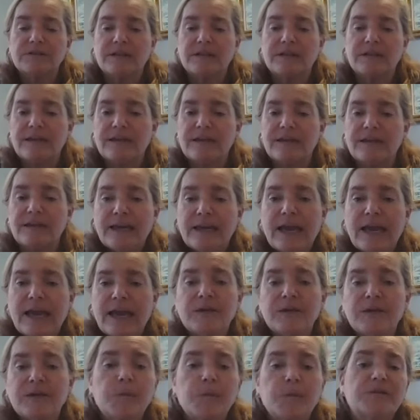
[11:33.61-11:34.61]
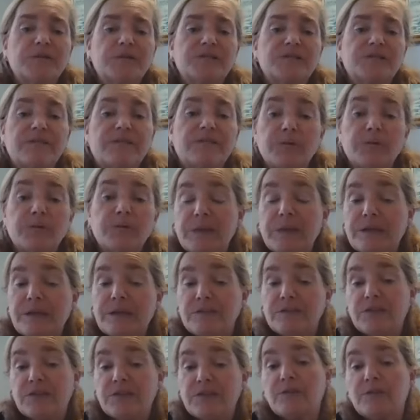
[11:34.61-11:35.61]
and anyone who's ever
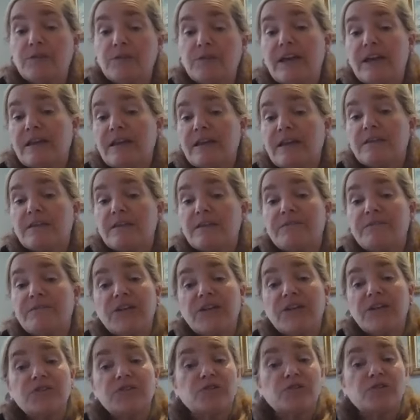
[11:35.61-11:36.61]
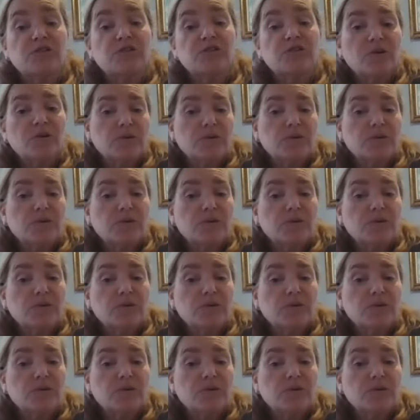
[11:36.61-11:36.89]
been to the Head of the Fish